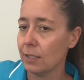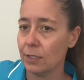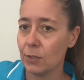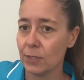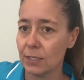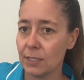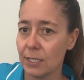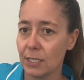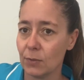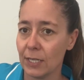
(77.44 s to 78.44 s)
You're going to stick
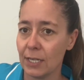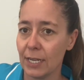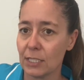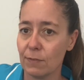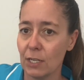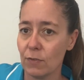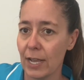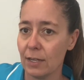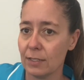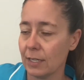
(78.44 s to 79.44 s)
your index finger
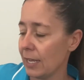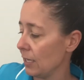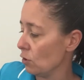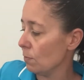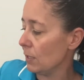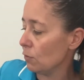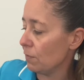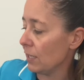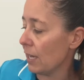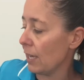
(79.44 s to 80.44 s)
out and your middle
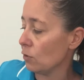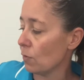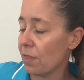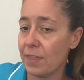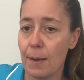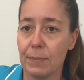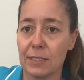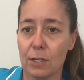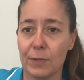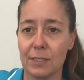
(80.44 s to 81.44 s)
finger, and your thumb is
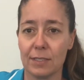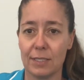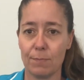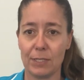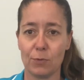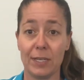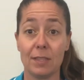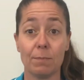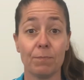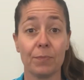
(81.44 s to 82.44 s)
going to sit between
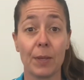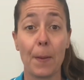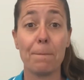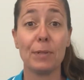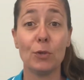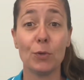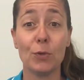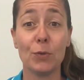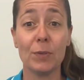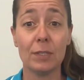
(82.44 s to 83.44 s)
them.
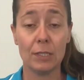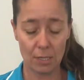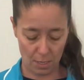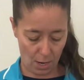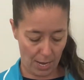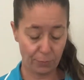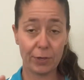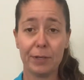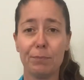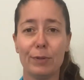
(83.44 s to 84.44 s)
Blue. I'm
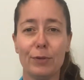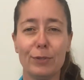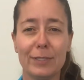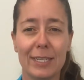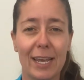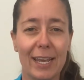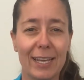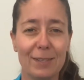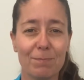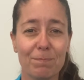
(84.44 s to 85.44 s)
wearing blue today.
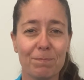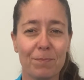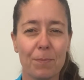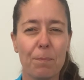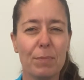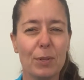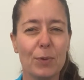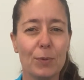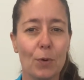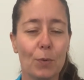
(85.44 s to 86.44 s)

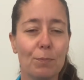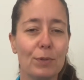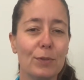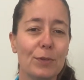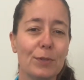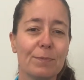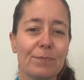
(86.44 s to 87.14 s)
Blue or blue.